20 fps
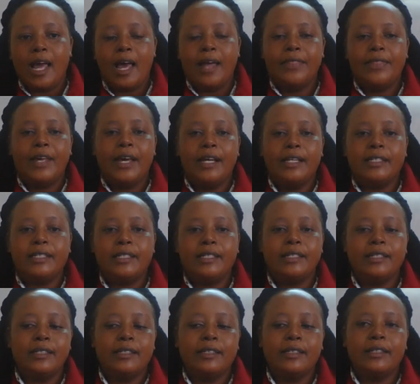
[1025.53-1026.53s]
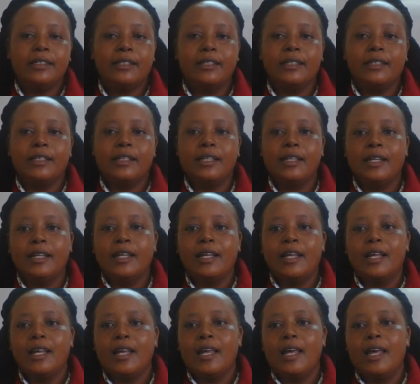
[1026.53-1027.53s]
And that's,
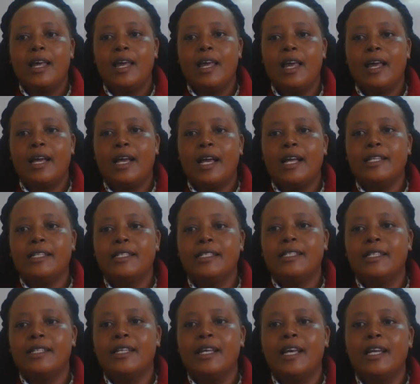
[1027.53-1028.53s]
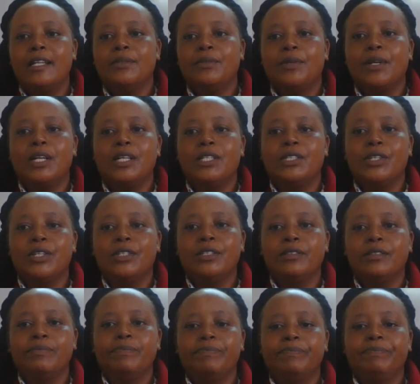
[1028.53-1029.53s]
I can't see any
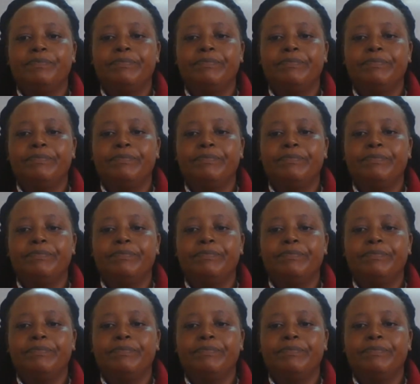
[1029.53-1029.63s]
question.